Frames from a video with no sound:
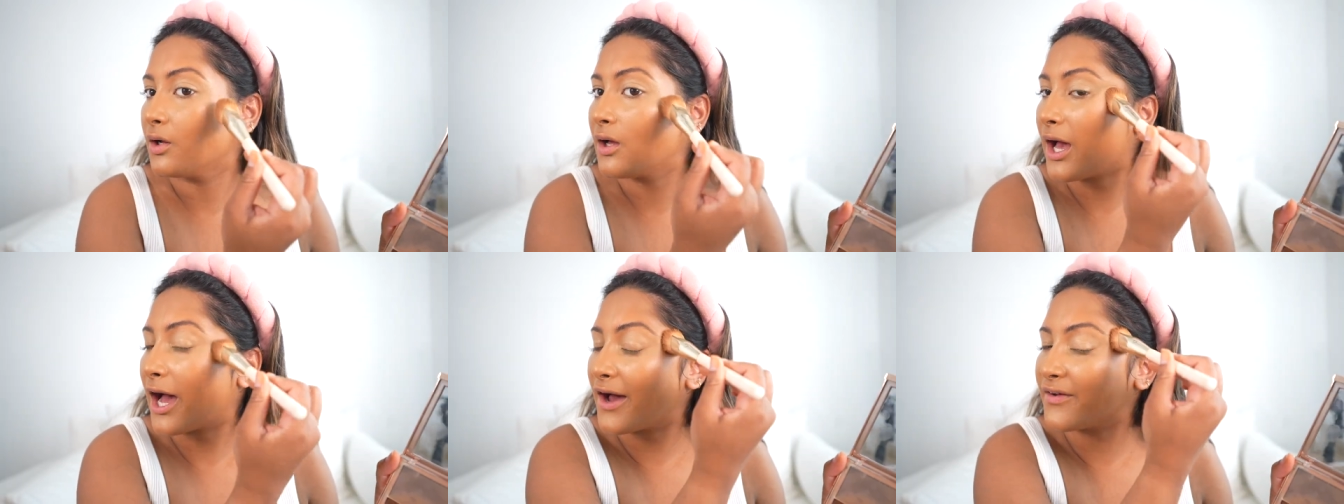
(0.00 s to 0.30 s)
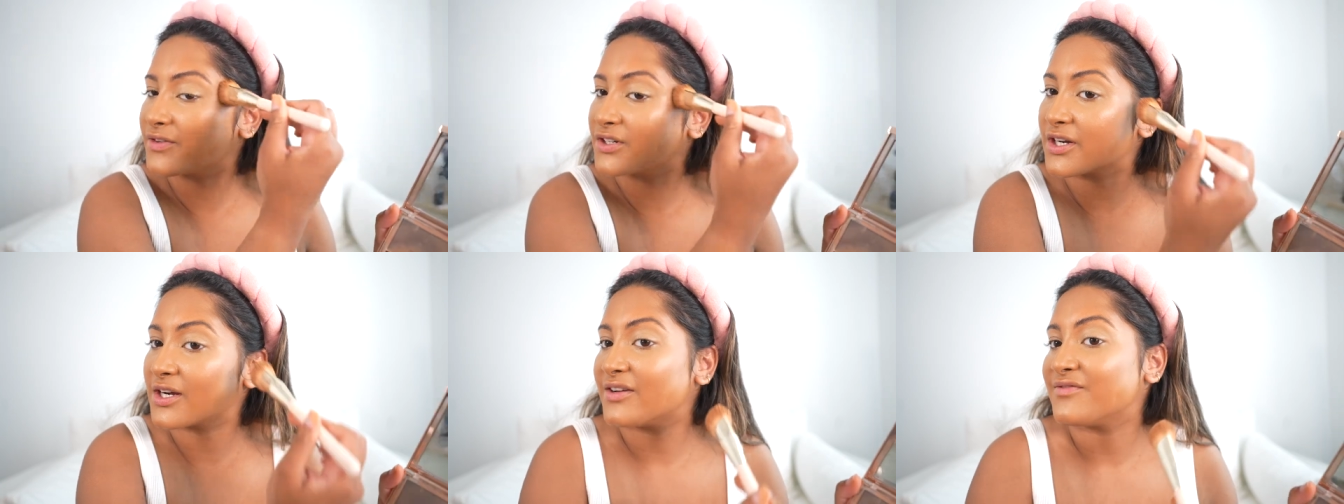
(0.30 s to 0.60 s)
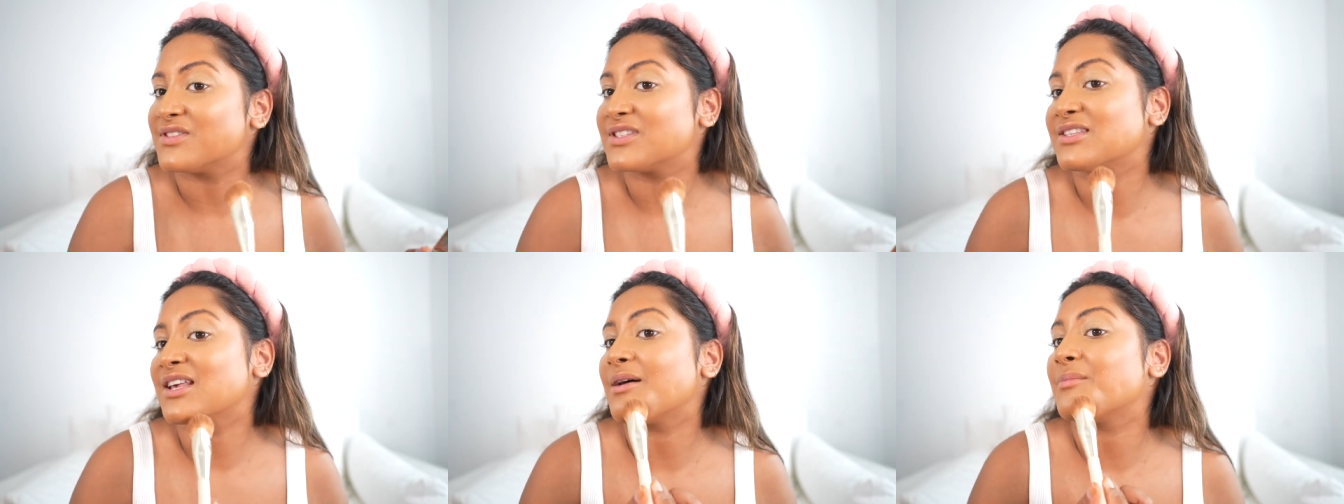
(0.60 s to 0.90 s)
after
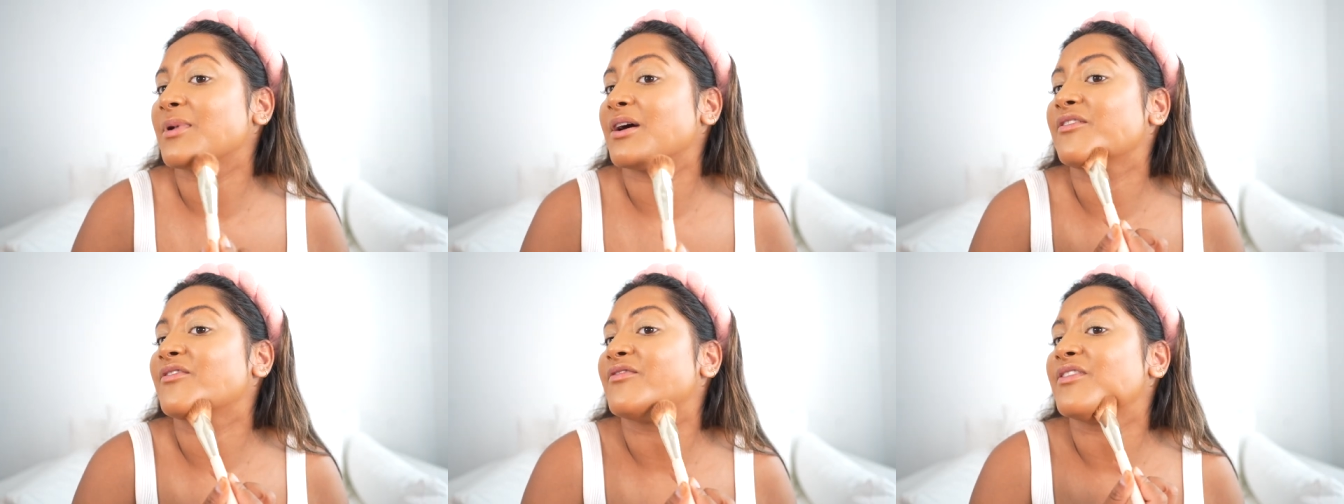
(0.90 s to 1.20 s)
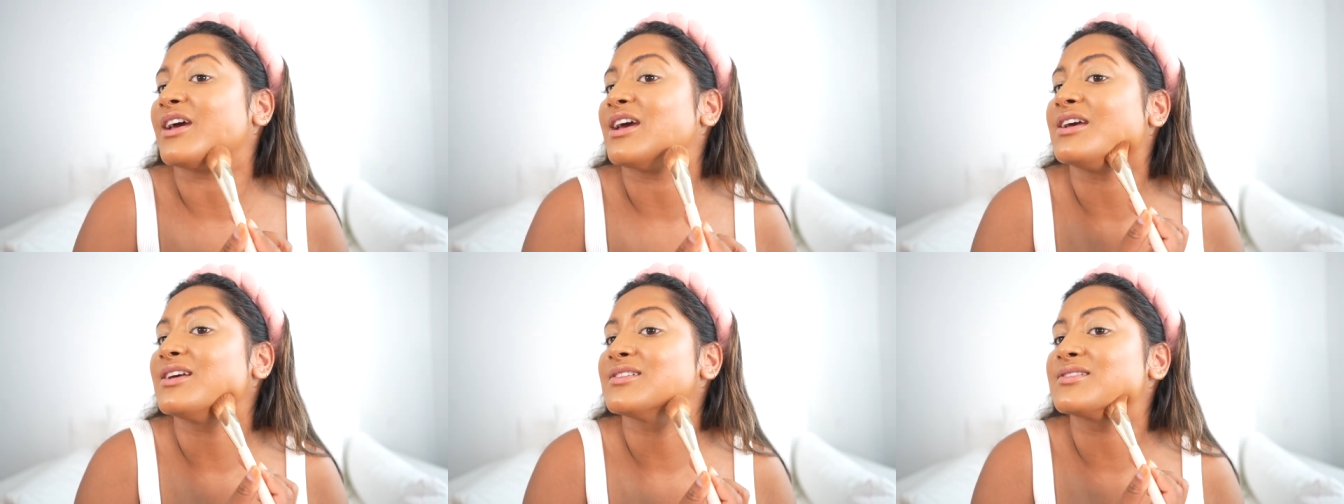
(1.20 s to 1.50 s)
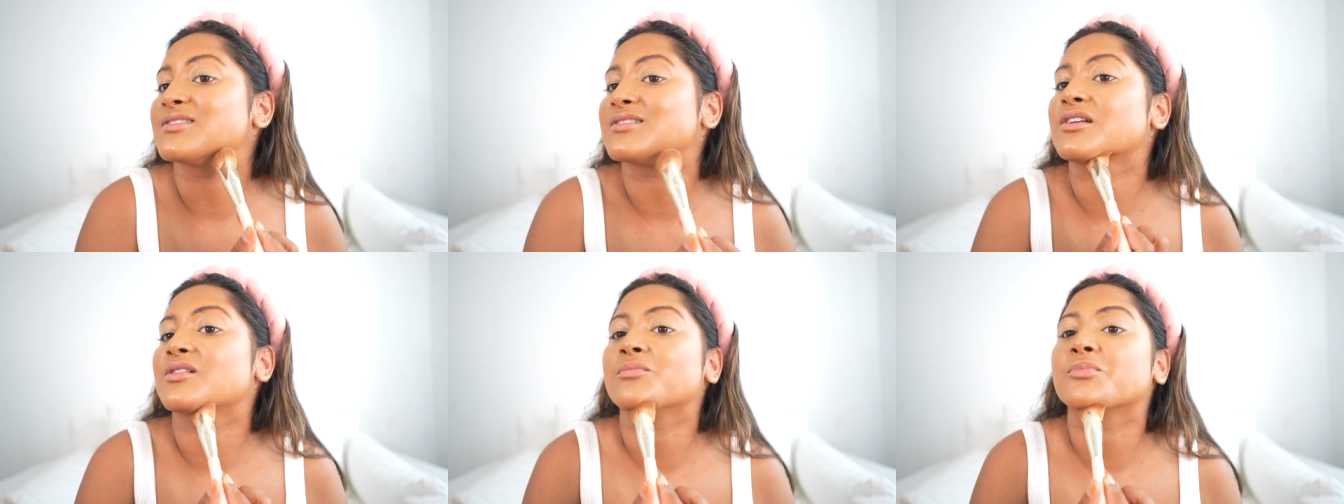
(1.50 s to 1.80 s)
I've set my
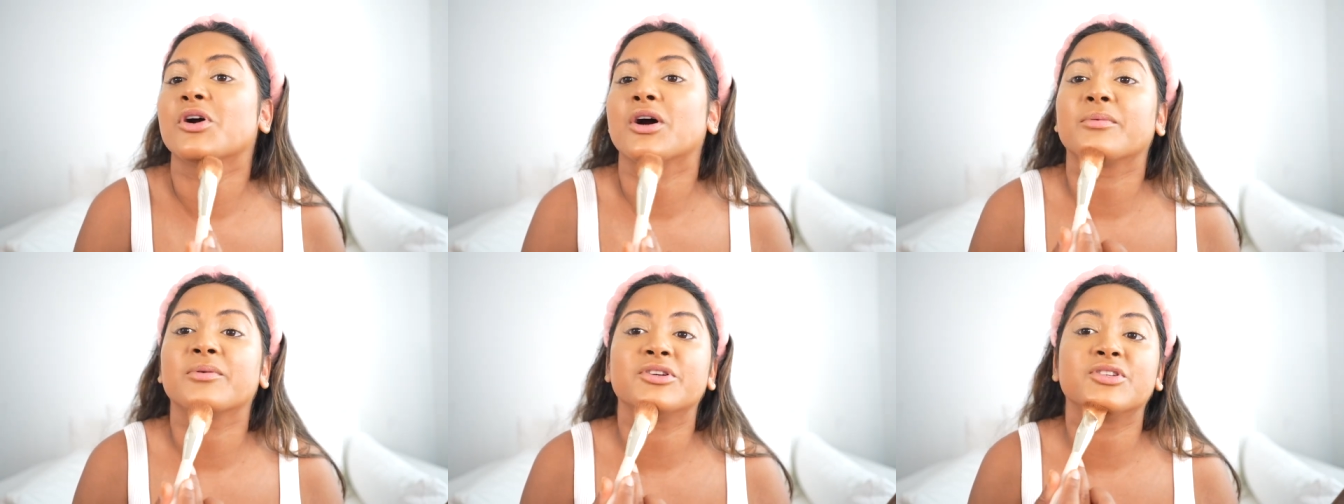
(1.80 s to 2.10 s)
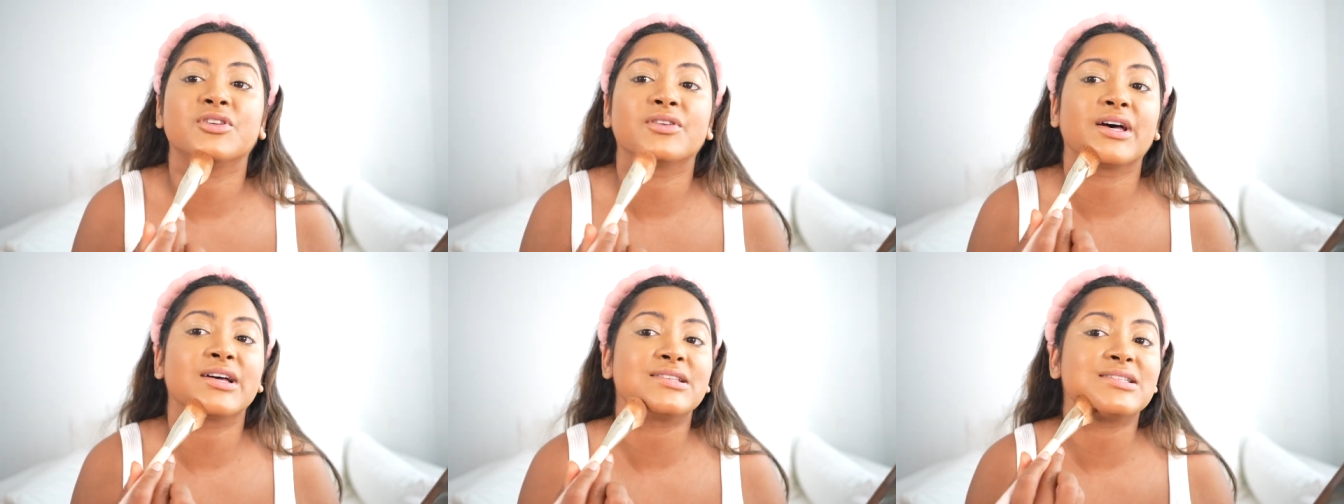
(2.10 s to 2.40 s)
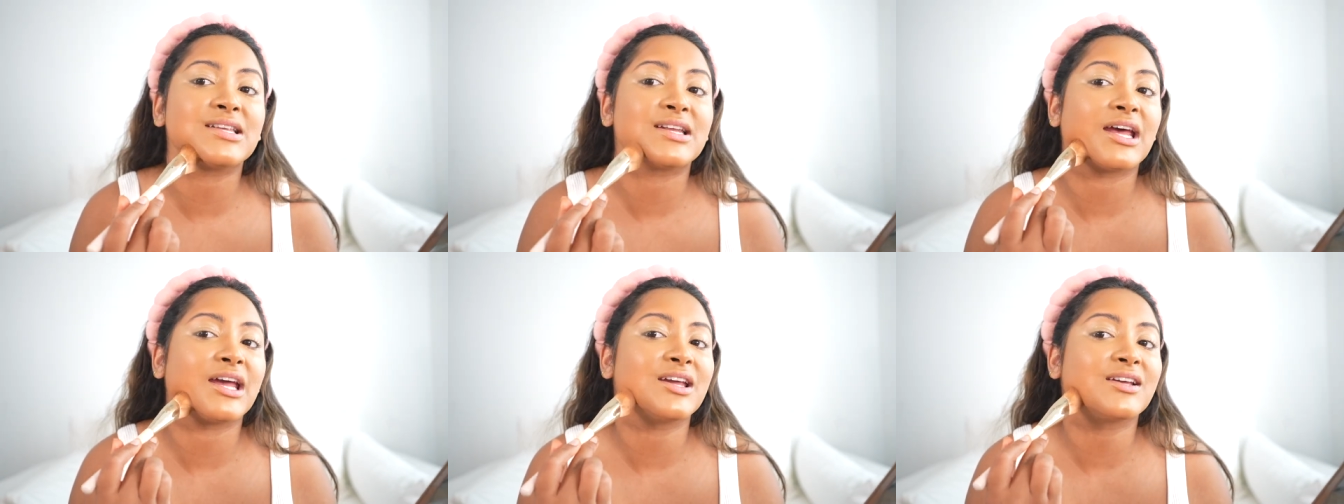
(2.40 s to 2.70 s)
face, and I'll probably do that
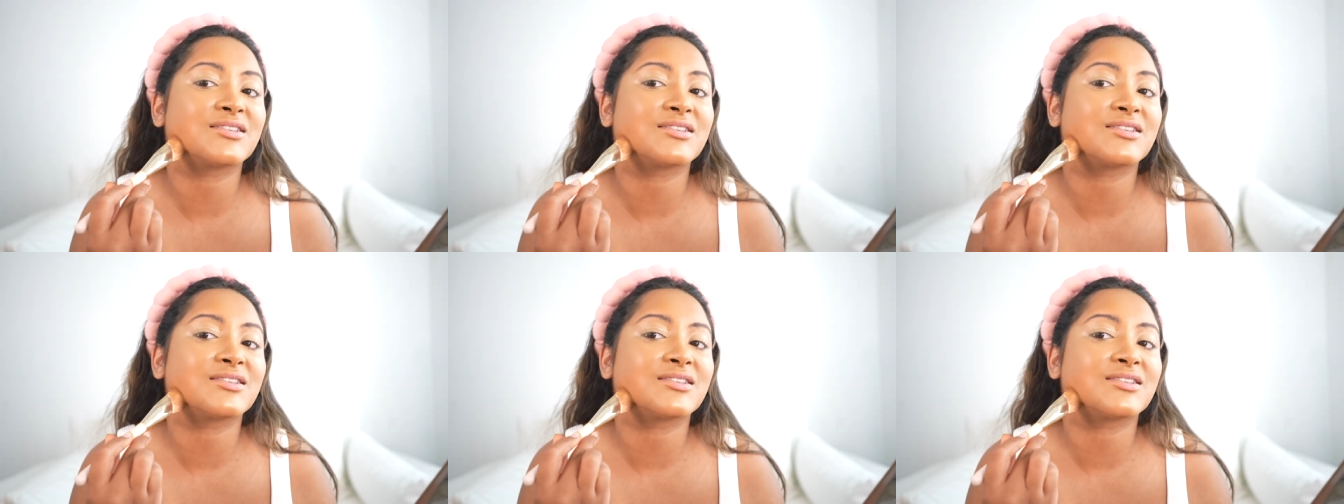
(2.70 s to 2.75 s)
today